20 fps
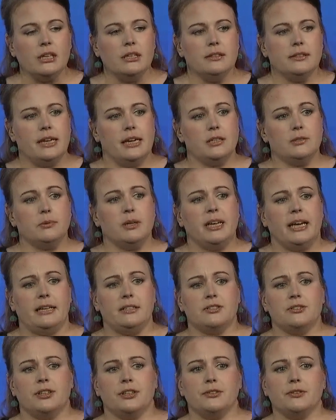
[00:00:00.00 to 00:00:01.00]
that will
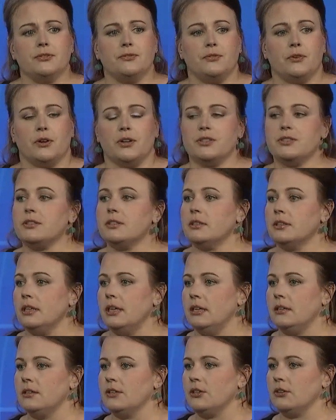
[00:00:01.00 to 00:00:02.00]
enter into force
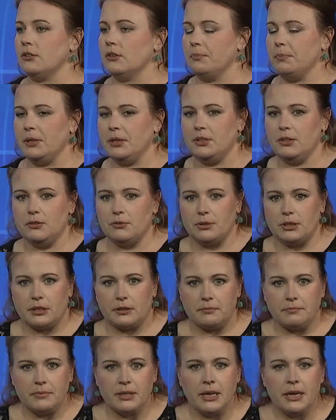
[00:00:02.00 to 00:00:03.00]
in the European
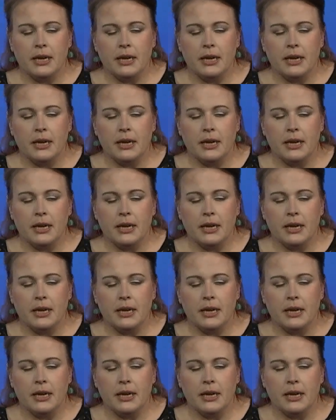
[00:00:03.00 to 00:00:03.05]
Union.